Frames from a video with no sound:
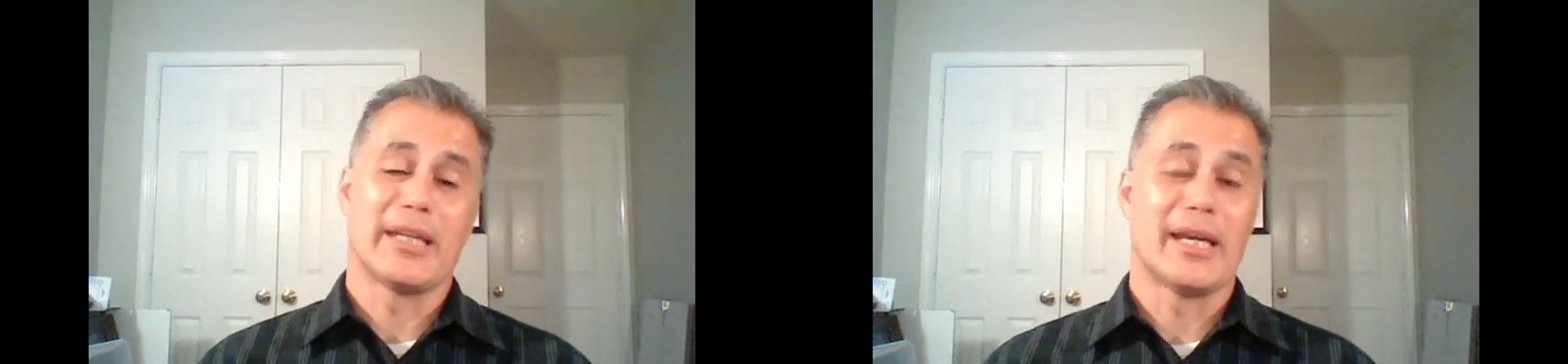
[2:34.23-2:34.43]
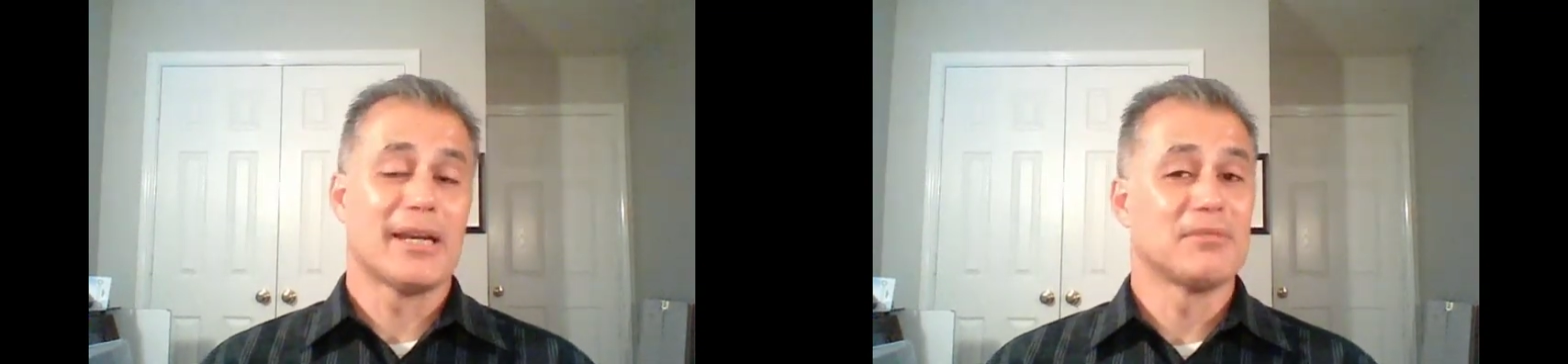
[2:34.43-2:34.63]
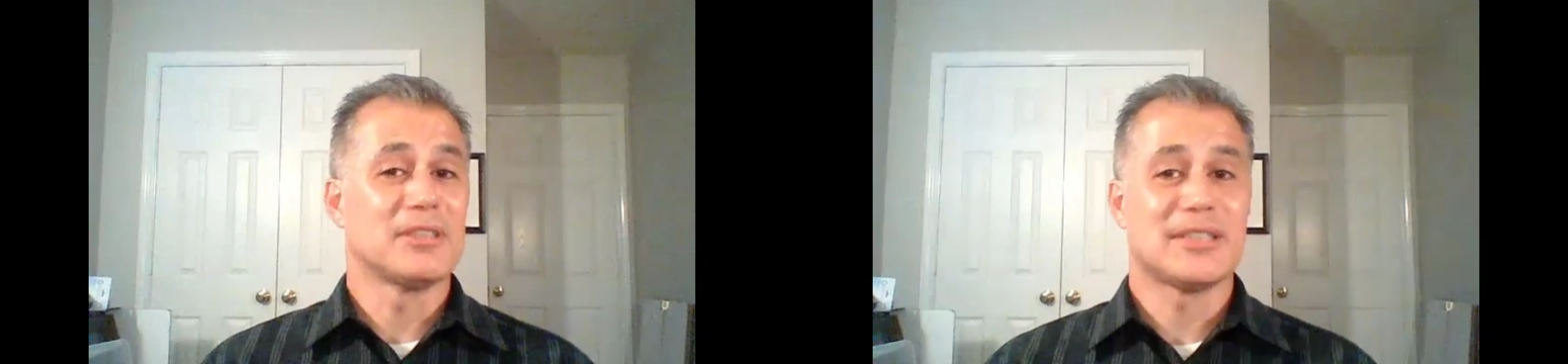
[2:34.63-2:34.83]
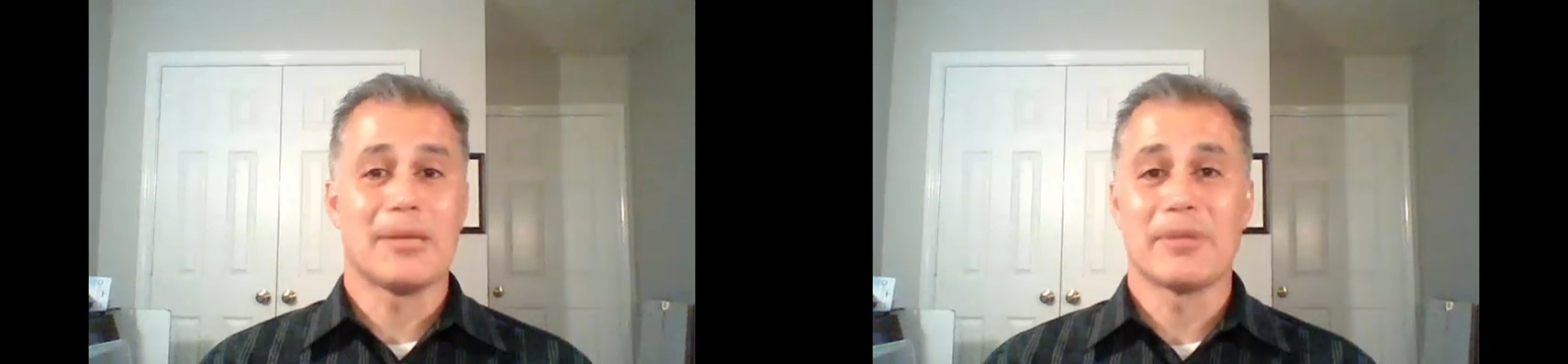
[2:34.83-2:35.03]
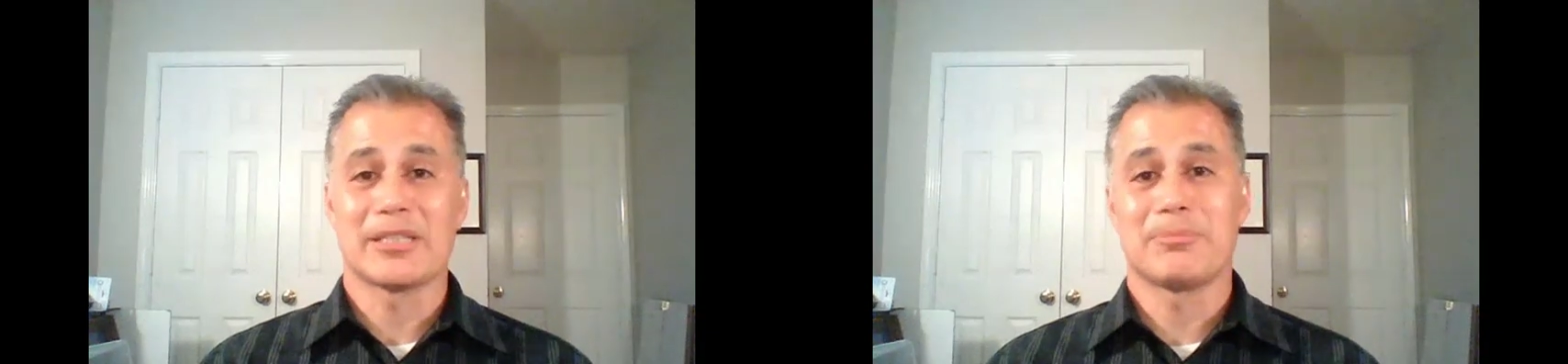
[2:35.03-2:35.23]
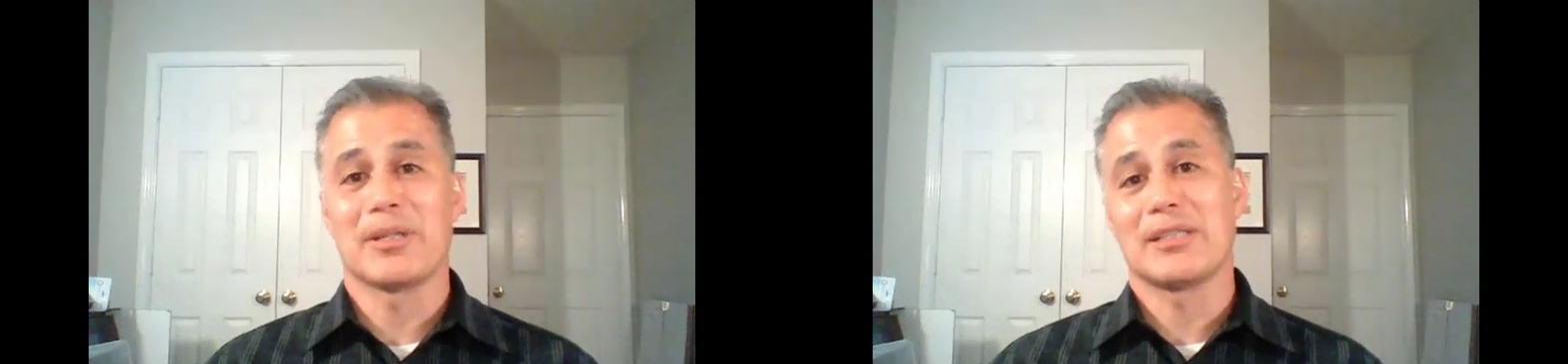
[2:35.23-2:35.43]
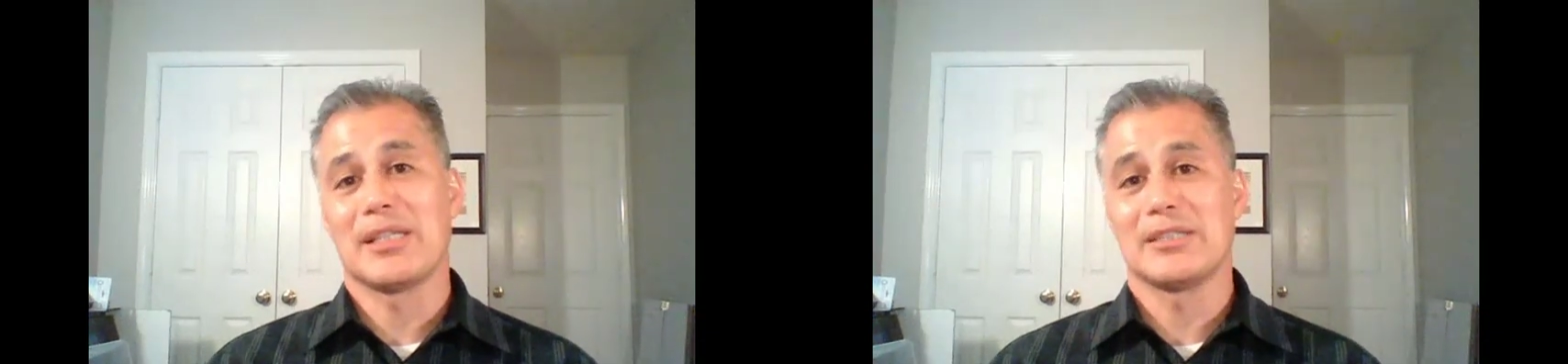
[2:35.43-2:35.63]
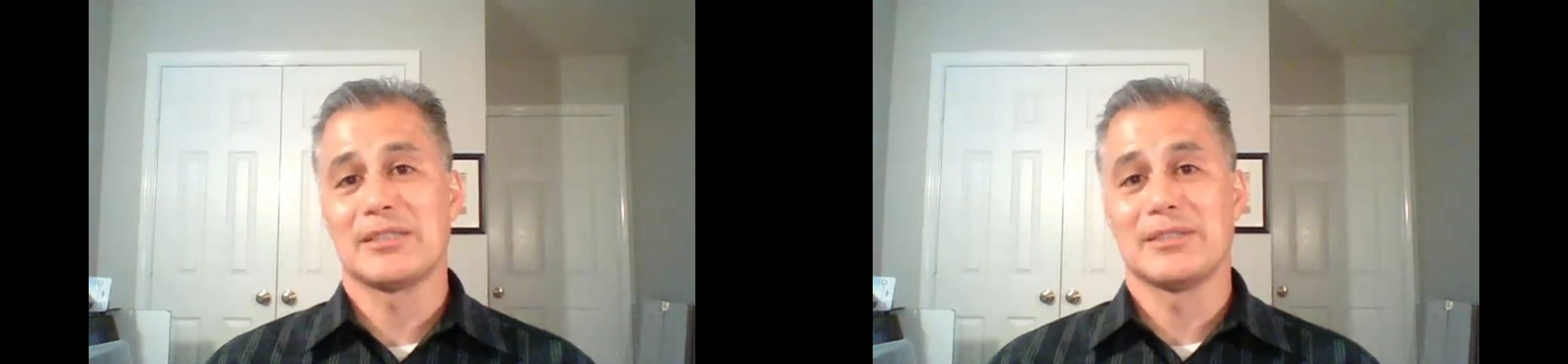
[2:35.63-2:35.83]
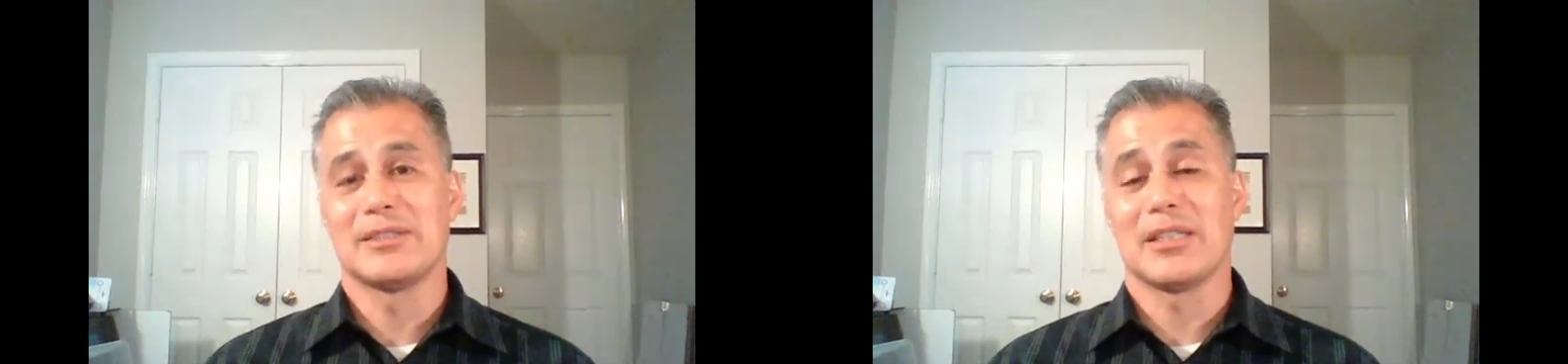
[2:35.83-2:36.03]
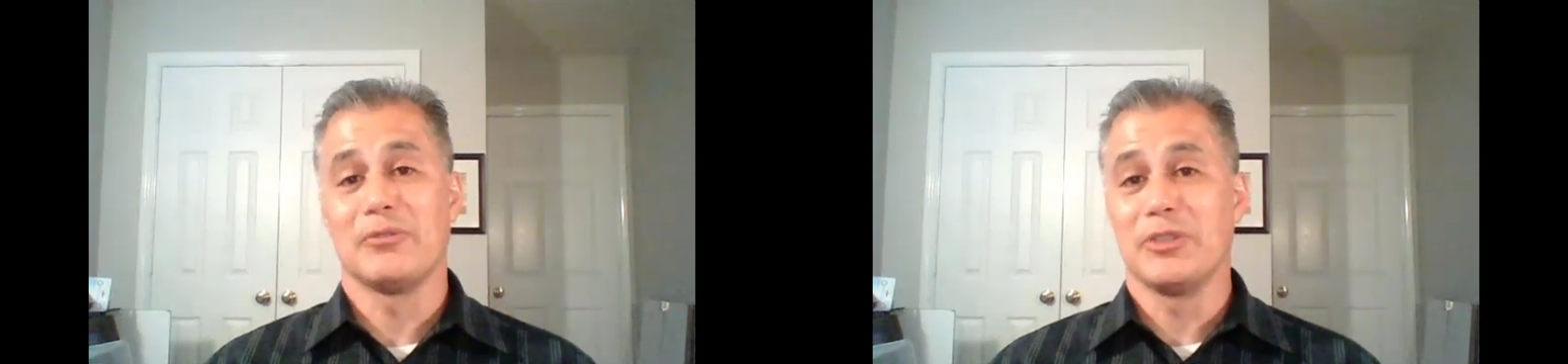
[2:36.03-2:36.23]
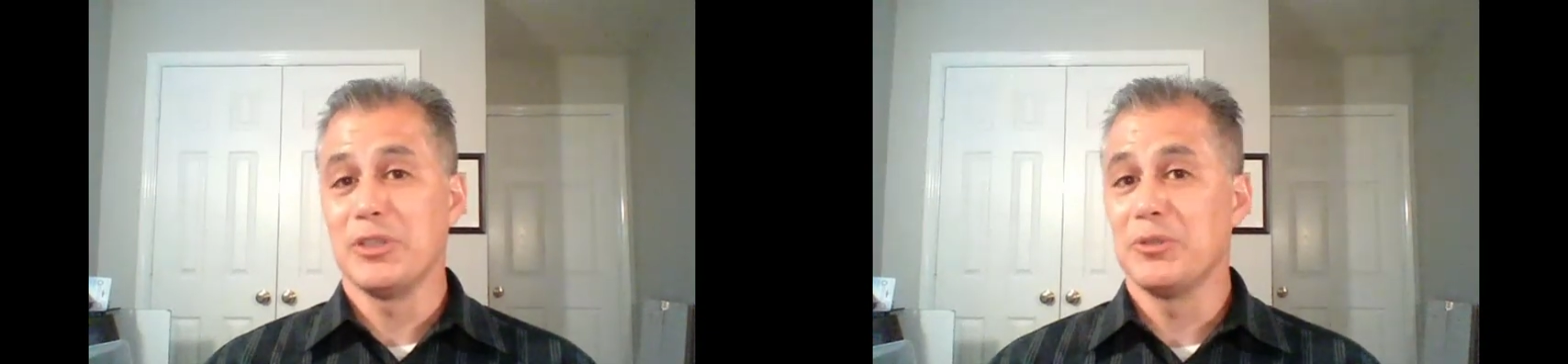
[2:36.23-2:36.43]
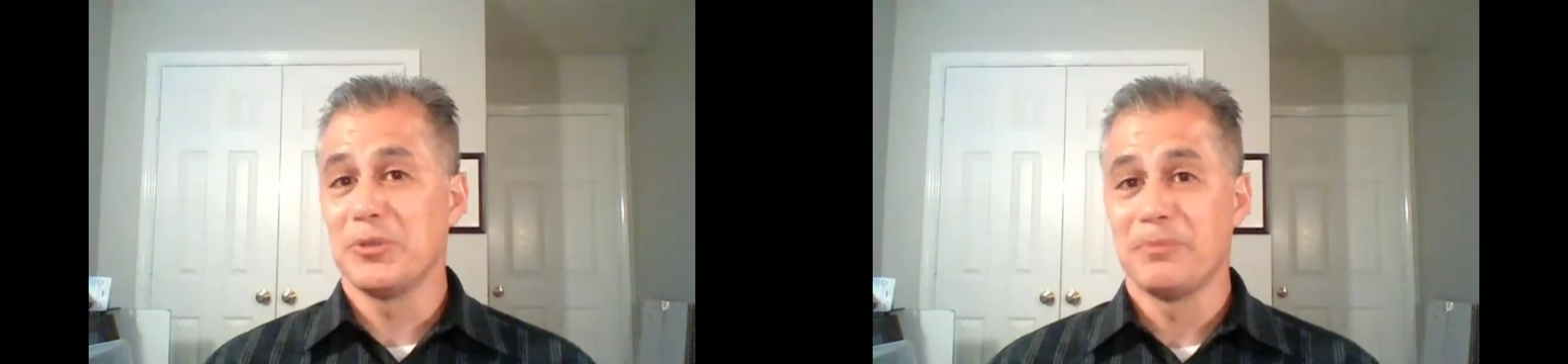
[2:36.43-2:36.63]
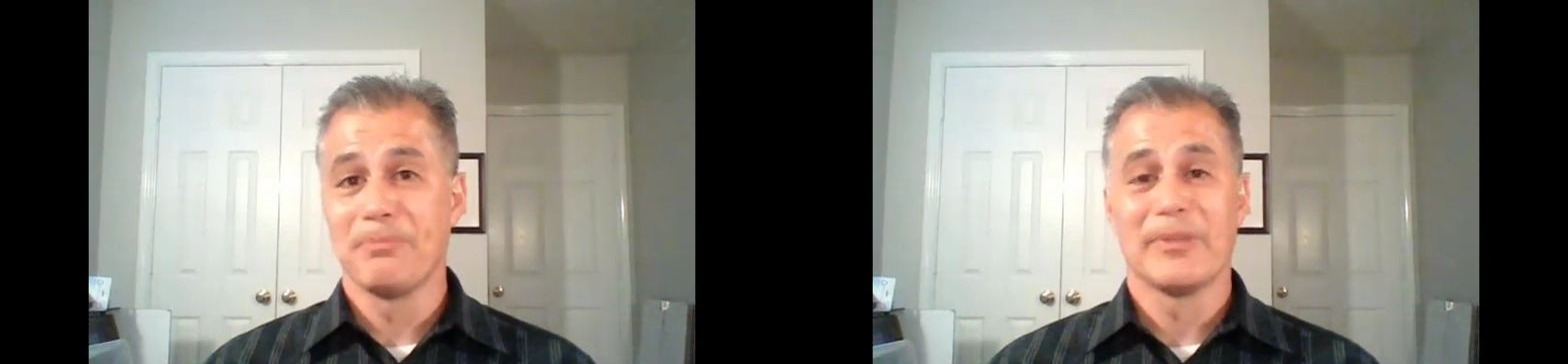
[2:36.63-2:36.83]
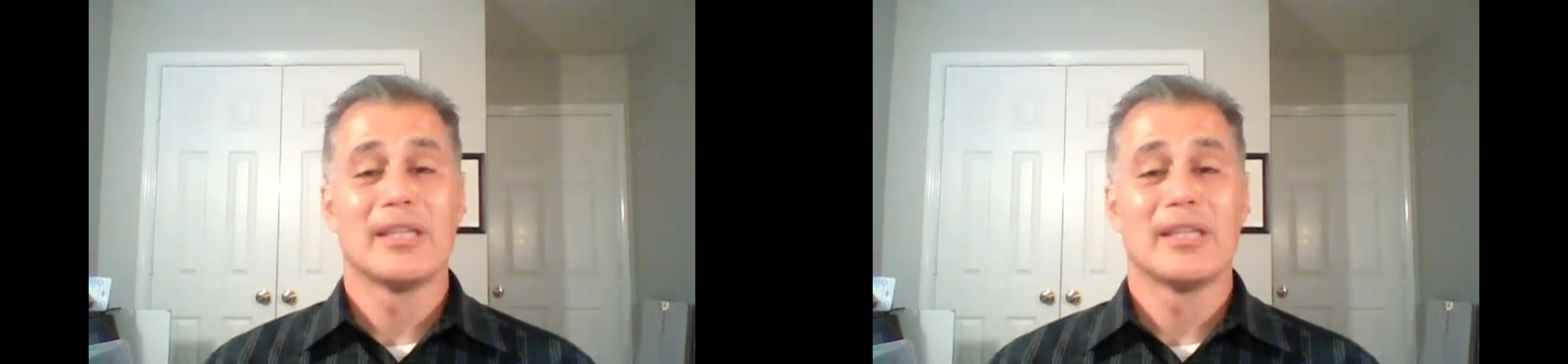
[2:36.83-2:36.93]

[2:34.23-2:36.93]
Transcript: and I have the same expectations of you